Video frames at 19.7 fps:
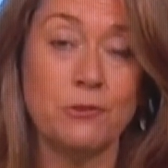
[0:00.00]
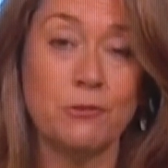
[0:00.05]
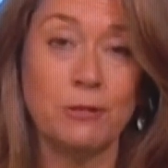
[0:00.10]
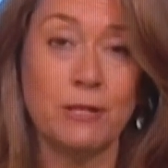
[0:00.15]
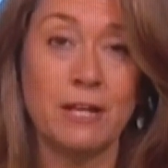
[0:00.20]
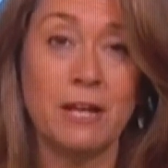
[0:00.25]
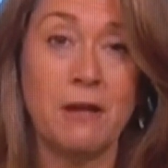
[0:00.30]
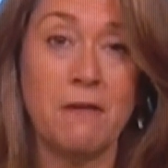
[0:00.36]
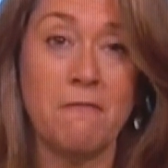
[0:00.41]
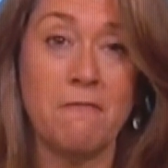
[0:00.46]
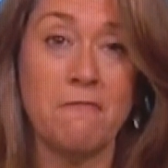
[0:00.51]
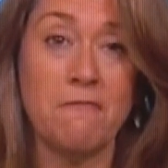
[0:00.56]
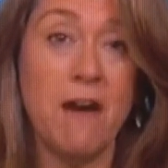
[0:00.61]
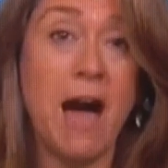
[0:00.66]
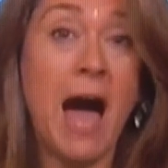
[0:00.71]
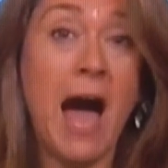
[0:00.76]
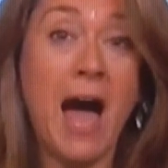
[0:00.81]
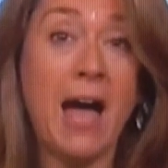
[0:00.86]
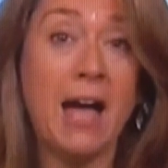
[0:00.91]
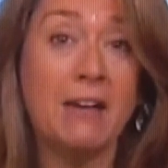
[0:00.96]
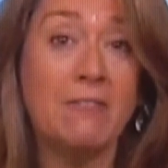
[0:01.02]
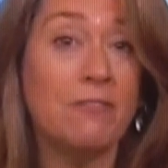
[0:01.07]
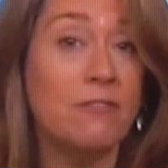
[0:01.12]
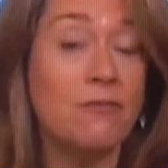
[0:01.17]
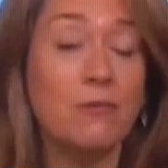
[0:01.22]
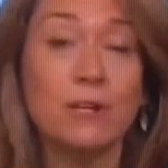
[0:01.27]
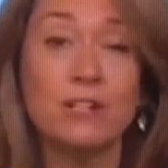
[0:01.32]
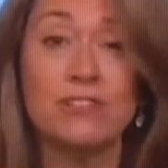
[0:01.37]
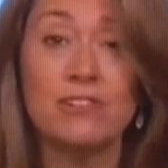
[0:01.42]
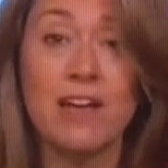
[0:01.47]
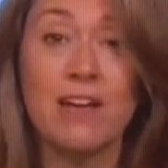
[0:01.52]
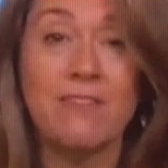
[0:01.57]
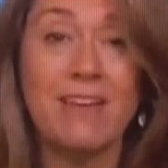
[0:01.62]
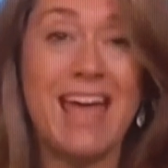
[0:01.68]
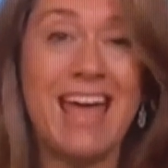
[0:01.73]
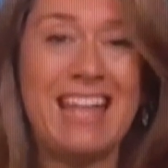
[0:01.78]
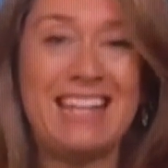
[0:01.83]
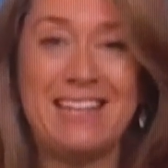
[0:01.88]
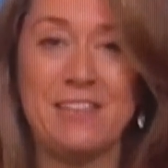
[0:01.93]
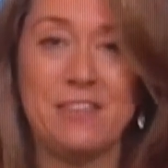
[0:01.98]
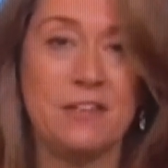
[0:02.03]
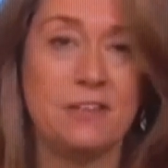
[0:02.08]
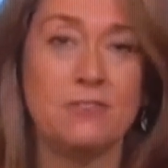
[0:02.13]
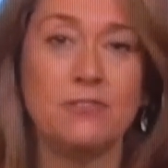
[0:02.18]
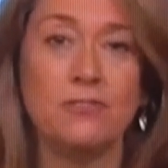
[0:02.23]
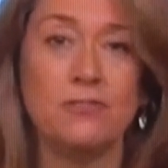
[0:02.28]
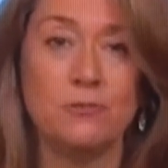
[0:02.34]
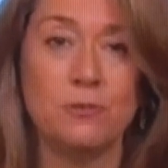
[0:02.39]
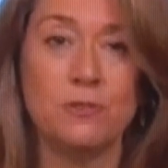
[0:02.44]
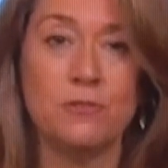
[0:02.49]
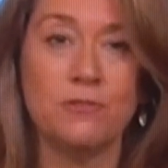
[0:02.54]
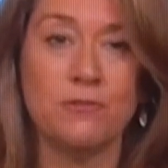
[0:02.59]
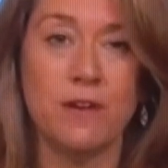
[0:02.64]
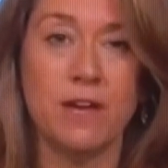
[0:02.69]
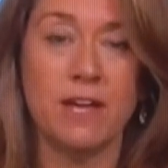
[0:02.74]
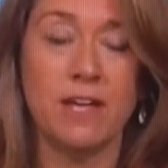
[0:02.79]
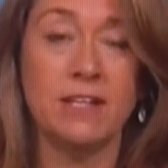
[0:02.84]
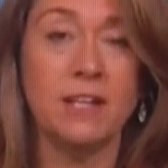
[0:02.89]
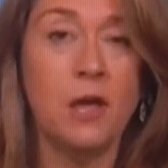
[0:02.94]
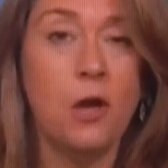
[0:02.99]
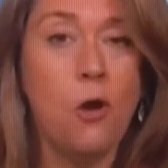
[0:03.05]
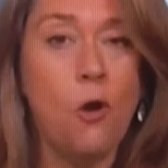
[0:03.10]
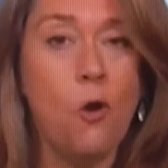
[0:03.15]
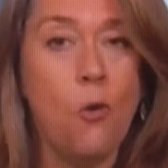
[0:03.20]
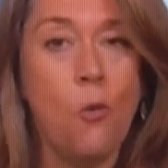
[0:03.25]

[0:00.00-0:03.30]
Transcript: only five of which have anything to do with trade.